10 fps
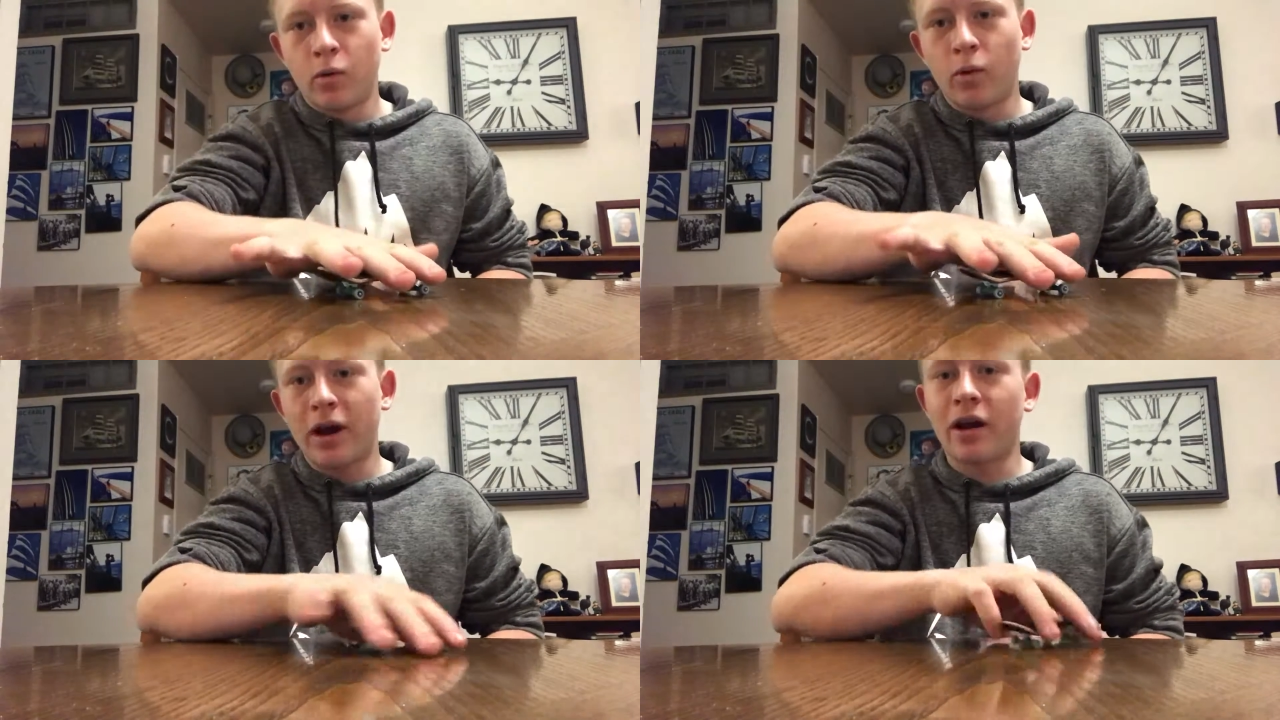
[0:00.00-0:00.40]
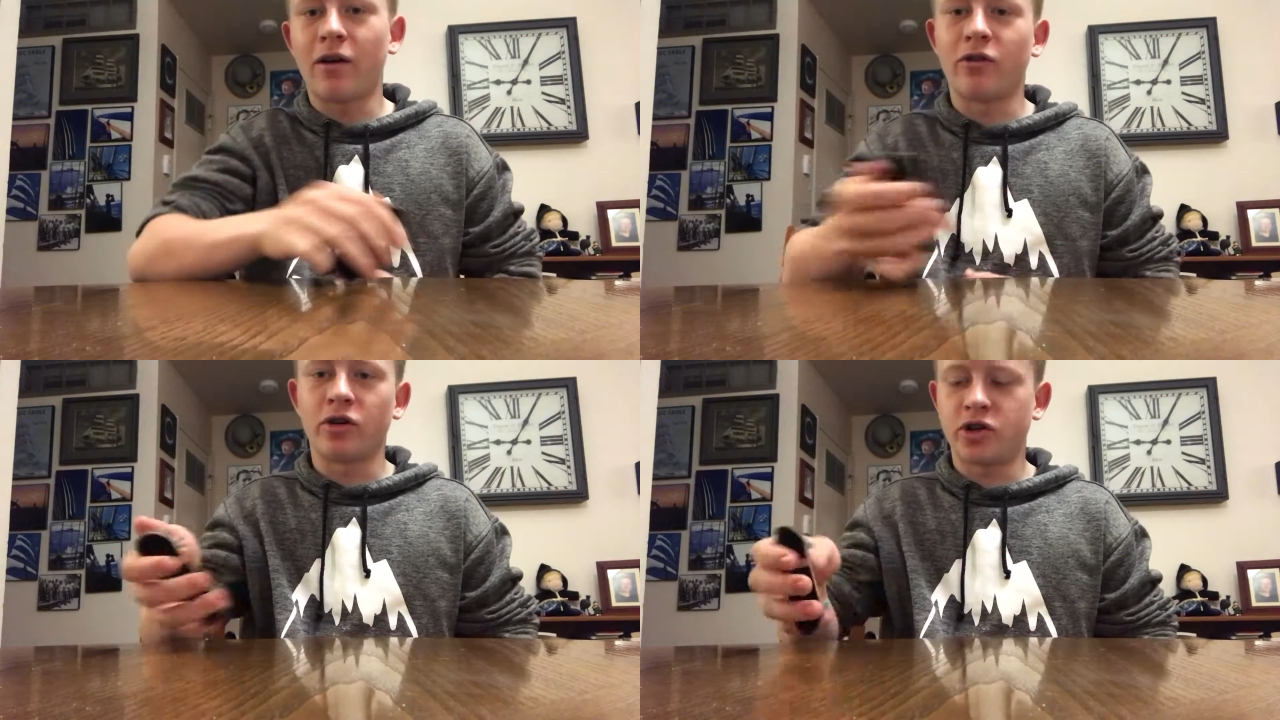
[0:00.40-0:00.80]

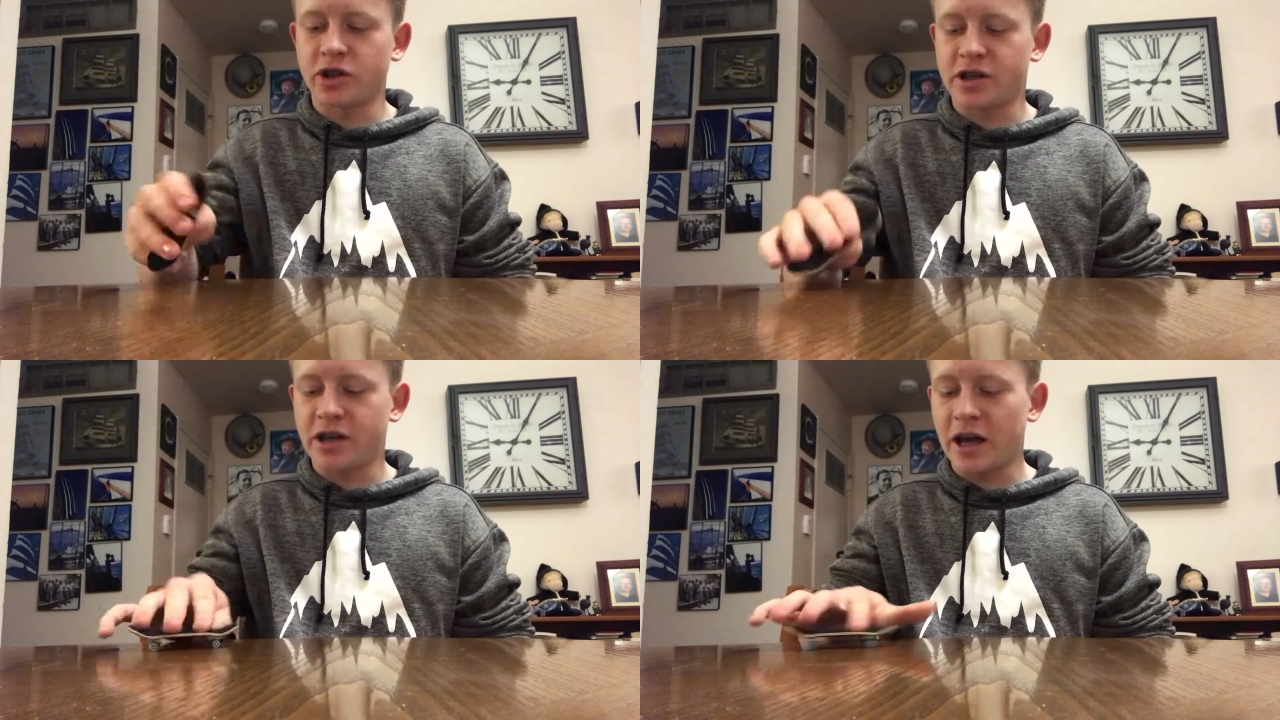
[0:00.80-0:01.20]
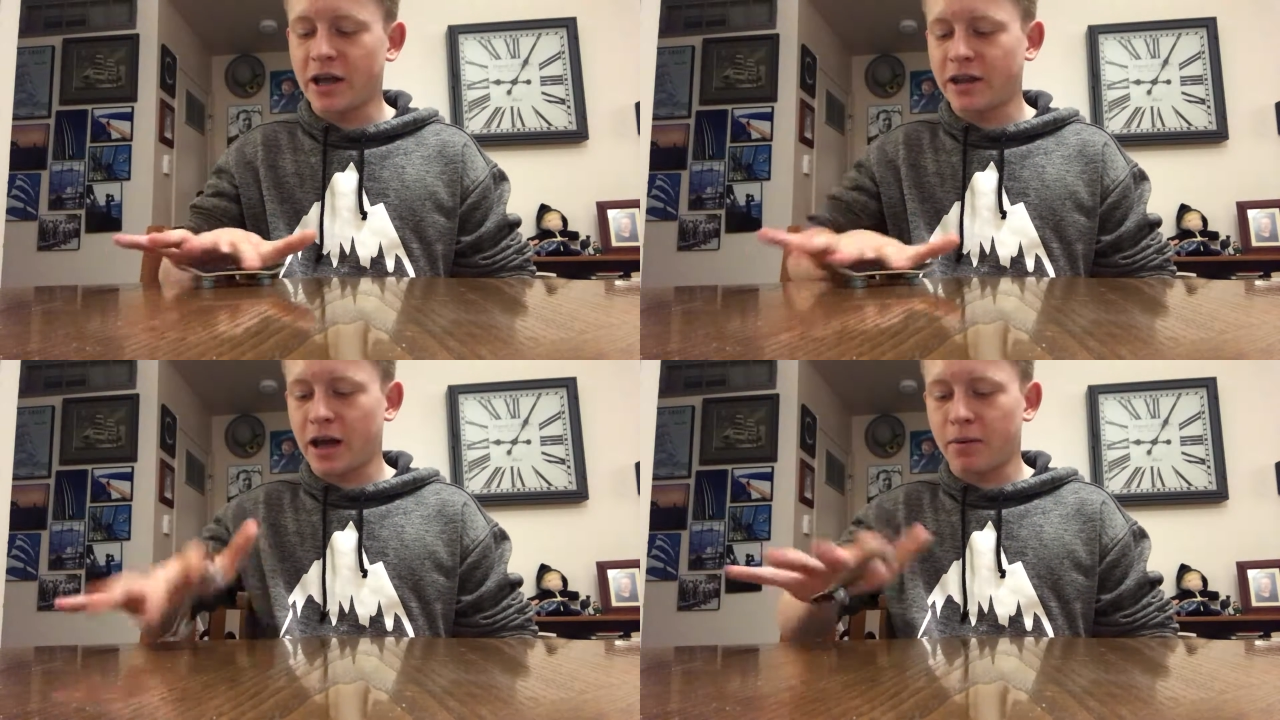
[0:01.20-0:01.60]
wherever. Just
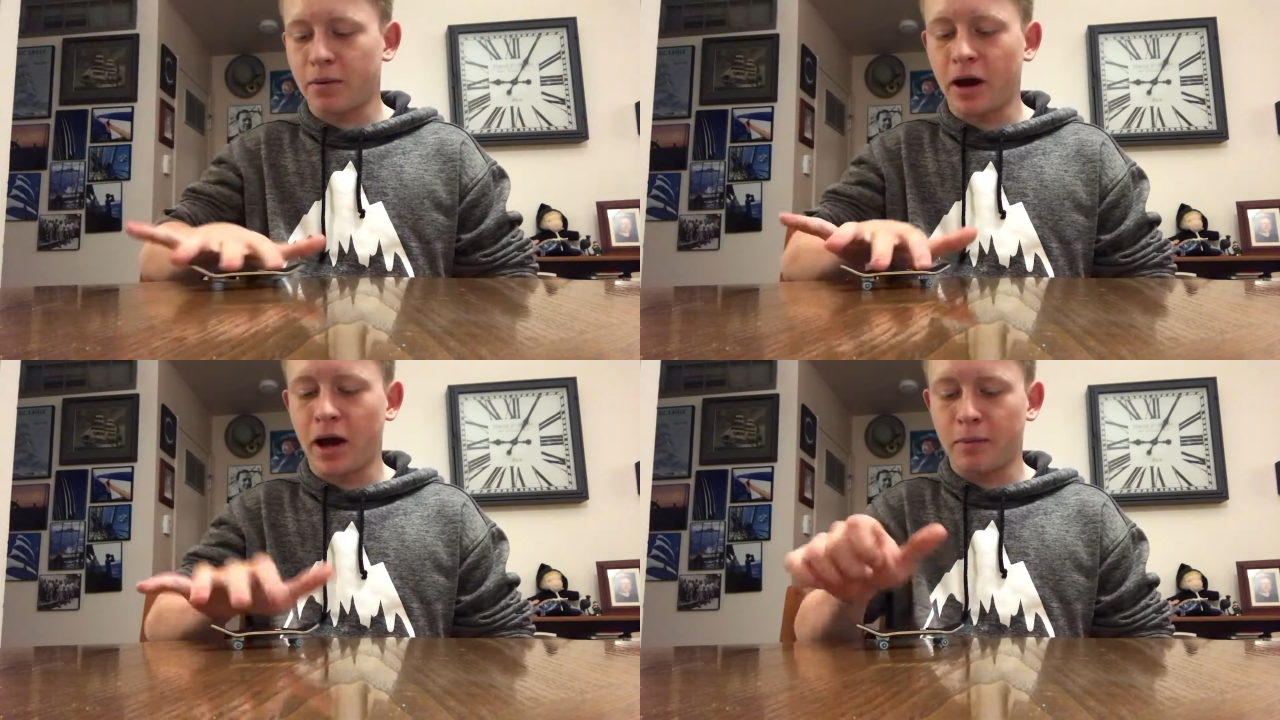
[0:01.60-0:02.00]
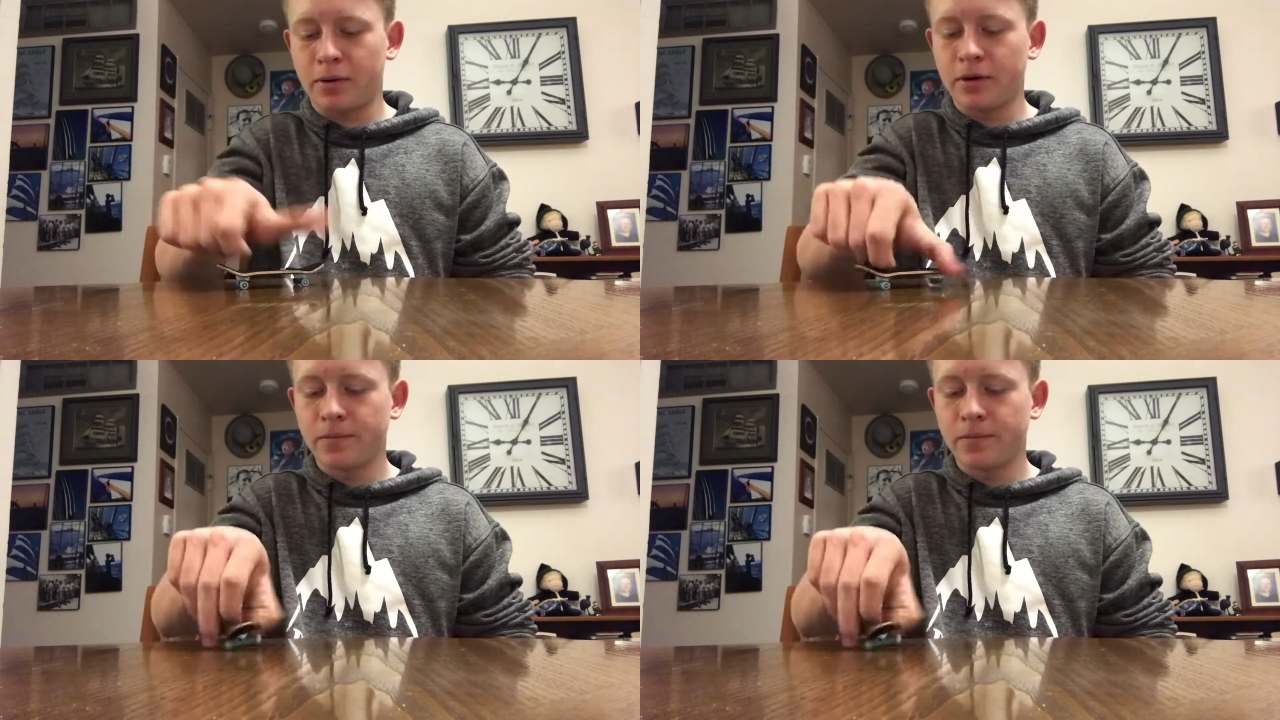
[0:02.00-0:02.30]
get that pop.